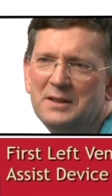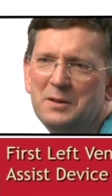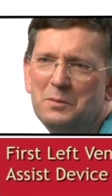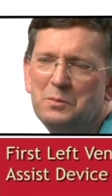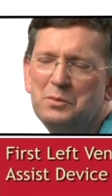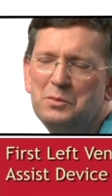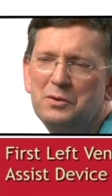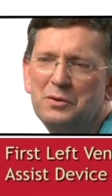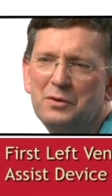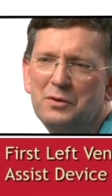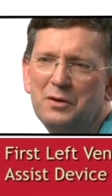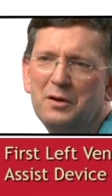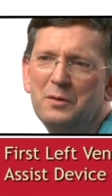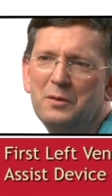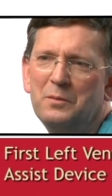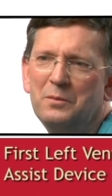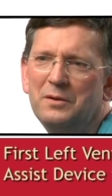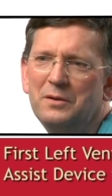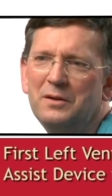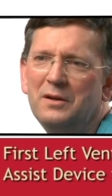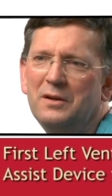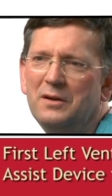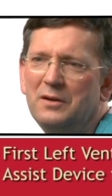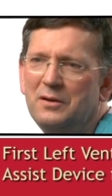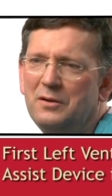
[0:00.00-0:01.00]
program
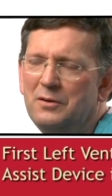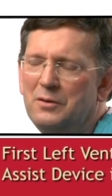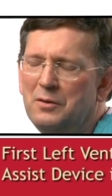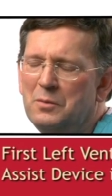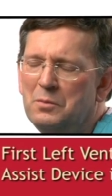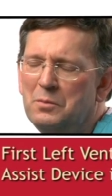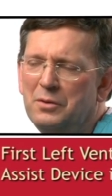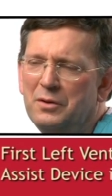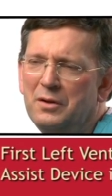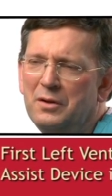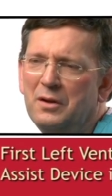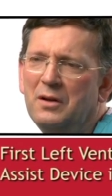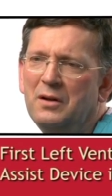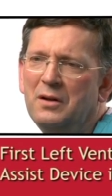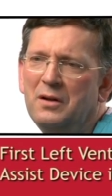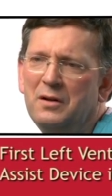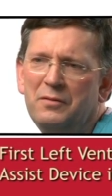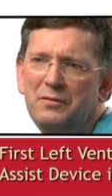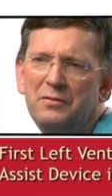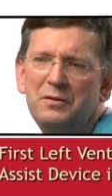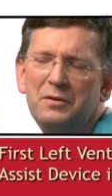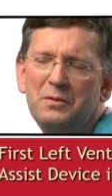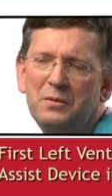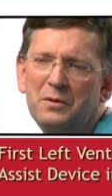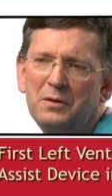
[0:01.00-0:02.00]
to implant
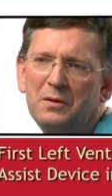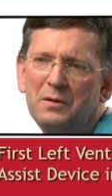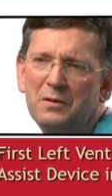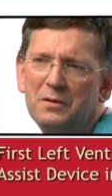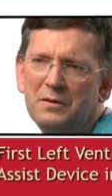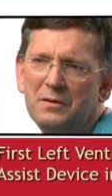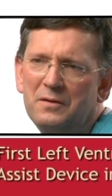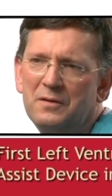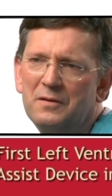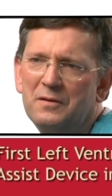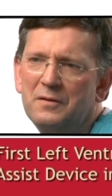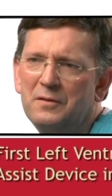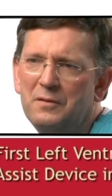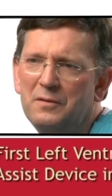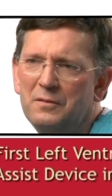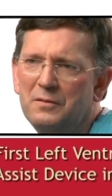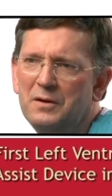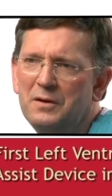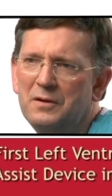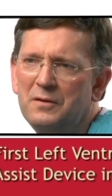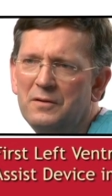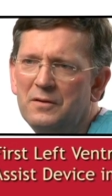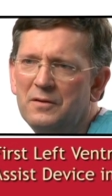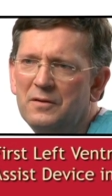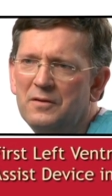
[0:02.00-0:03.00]
left ventricular assist
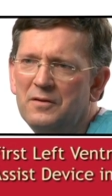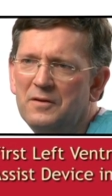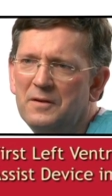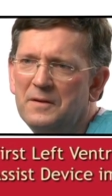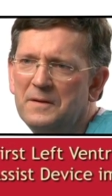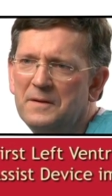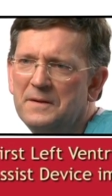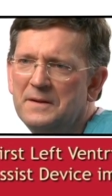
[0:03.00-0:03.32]
devices.